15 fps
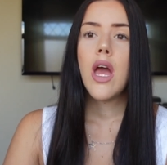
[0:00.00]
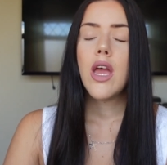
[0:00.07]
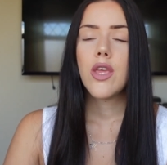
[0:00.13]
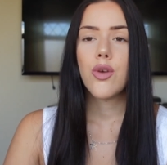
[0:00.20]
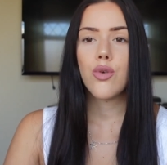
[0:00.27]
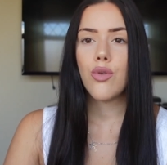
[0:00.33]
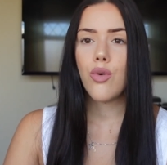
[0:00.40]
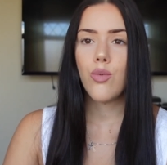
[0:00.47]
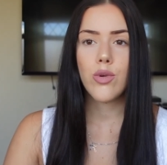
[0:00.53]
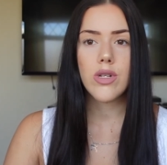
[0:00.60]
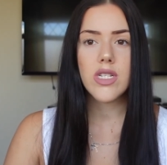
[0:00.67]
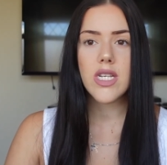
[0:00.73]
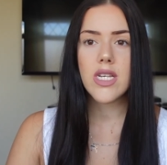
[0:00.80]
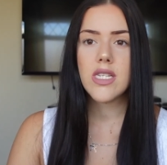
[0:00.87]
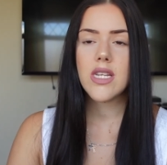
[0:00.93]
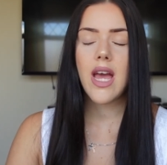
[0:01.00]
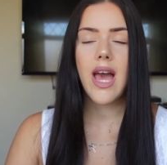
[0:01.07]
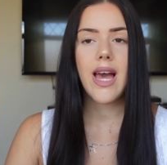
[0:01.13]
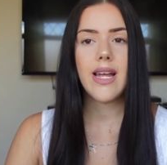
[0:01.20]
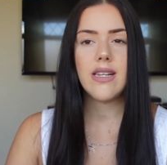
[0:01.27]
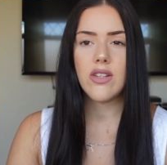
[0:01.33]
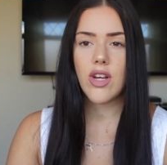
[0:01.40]
You're not wanted,
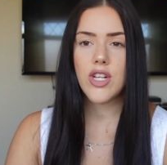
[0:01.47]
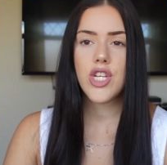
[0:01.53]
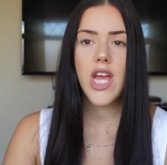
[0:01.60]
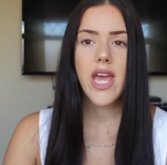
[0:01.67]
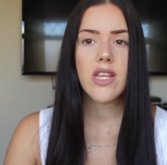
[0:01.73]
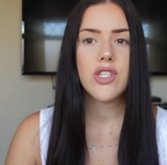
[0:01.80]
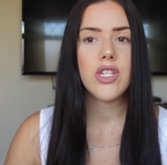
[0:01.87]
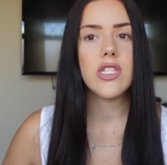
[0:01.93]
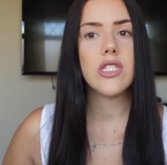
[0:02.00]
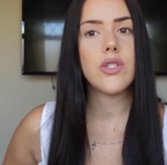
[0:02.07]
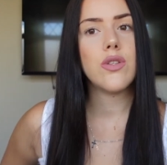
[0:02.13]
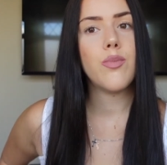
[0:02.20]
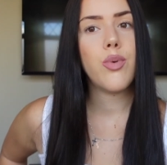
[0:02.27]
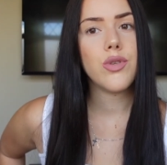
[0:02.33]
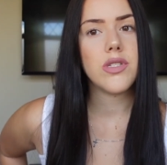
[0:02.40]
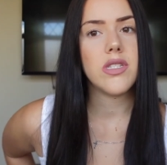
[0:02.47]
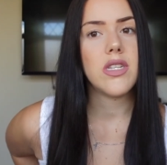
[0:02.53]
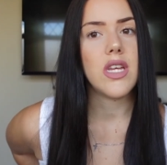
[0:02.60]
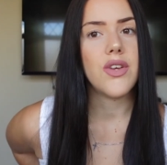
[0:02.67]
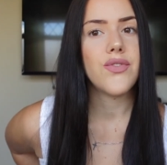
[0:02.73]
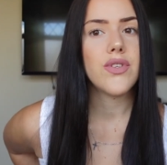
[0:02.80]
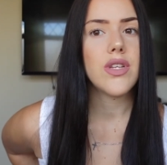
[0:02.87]
and I change it into the
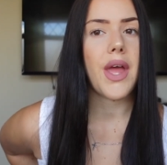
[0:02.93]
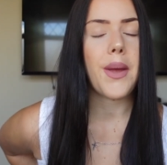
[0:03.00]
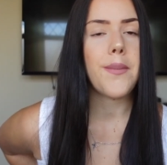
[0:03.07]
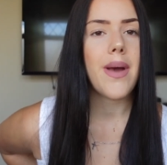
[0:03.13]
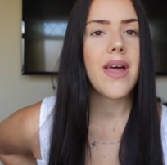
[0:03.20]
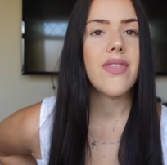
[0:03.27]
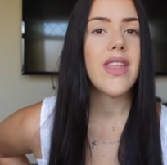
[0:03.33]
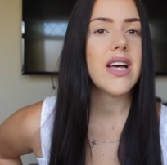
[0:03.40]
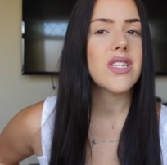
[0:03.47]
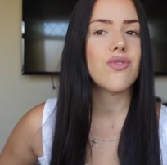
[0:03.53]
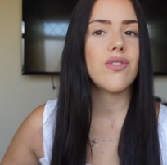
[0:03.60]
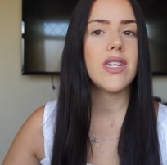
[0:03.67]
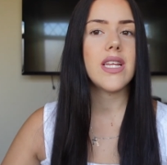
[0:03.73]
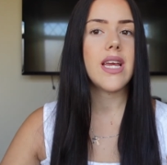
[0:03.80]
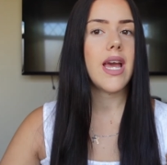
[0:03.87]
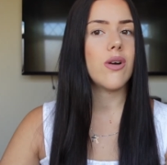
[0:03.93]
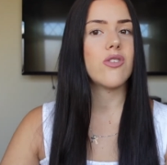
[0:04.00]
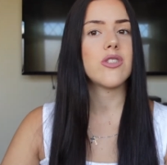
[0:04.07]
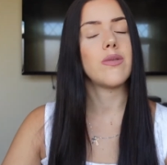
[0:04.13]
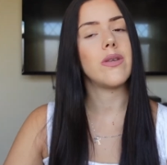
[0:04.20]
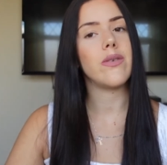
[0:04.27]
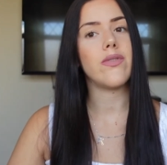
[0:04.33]
positive, and that's really
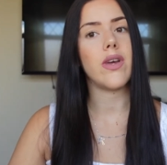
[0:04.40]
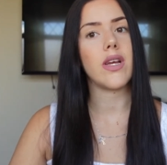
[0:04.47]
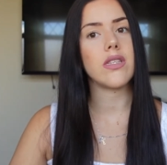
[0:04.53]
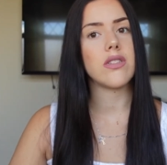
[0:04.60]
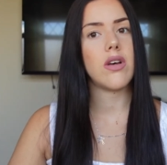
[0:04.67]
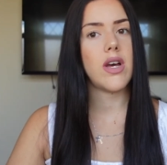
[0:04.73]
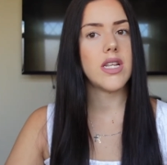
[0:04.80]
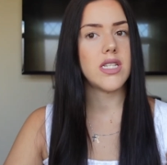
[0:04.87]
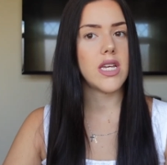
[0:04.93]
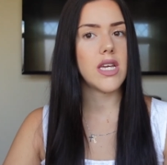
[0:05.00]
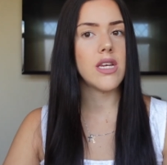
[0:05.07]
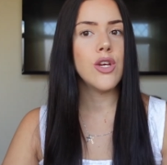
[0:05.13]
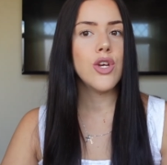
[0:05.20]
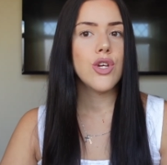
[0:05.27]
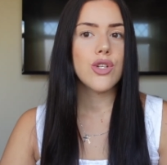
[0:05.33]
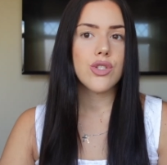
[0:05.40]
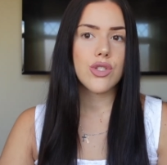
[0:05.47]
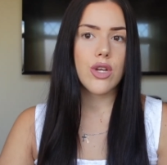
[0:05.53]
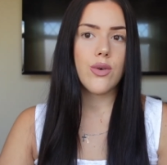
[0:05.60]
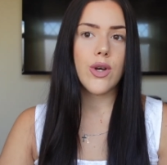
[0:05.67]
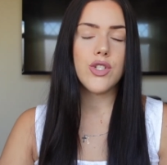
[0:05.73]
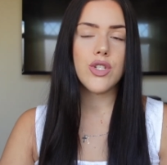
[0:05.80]
helped me with anxiety. So
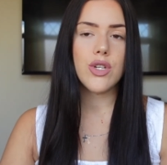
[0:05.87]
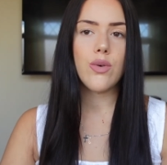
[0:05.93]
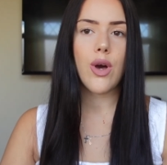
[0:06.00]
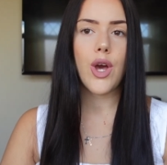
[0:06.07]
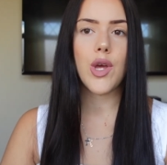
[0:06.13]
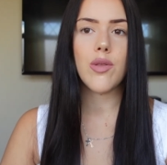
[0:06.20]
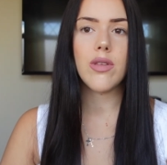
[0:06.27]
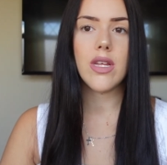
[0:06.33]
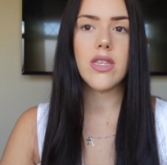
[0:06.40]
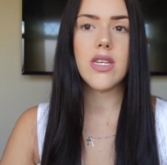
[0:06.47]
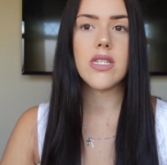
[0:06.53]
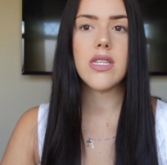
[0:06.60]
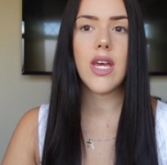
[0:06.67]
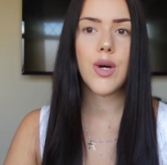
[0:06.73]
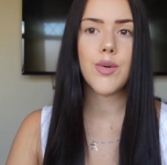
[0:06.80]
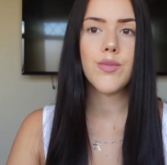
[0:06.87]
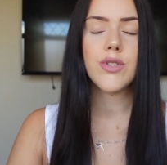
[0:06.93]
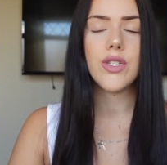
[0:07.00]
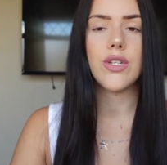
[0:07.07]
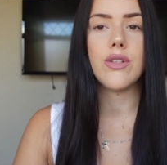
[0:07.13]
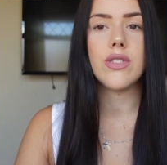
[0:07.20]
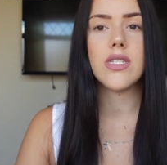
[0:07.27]
I do hope that this
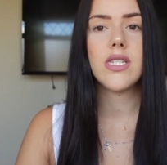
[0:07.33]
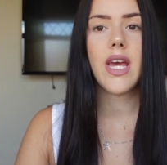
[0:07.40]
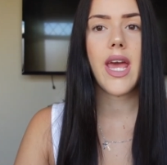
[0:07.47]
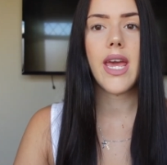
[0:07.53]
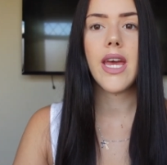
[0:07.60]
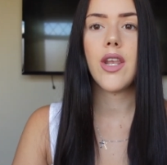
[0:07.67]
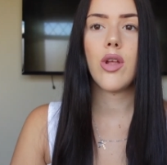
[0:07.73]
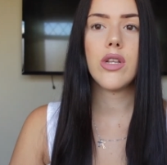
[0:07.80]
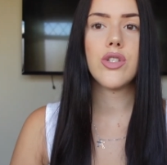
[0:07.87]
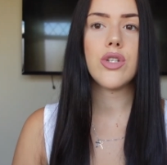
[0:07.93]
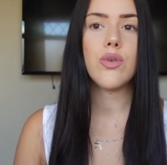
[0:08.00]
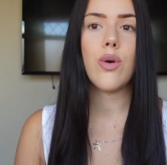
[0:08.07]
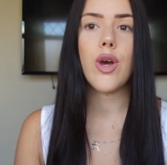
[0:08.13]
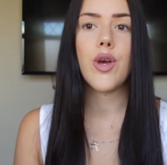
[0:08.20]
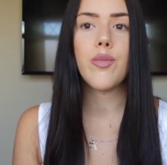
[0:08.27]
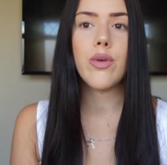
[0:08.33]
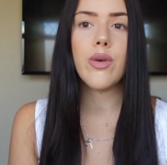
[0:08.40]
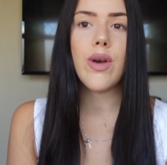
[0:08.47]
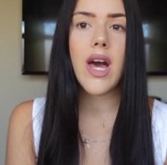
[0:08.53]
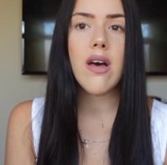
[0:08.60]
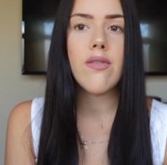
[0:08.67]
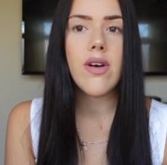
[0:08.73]
helps you today, and I do hope you
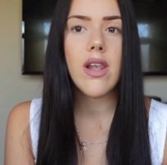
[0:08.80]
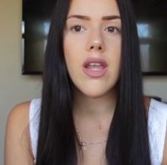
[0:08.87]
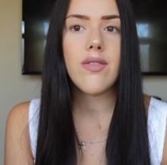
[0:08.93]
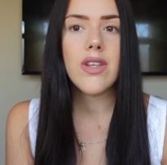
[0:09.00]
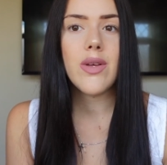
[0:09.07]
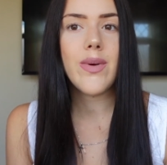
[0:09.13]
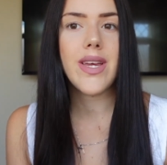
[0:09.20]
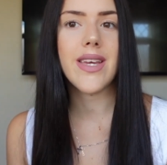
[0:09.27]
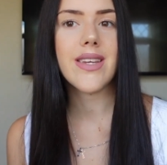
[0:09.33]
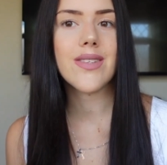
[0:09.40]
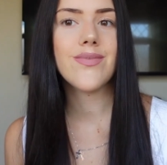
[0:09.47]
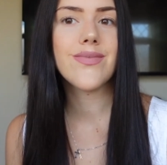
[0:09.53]
have a lovely week.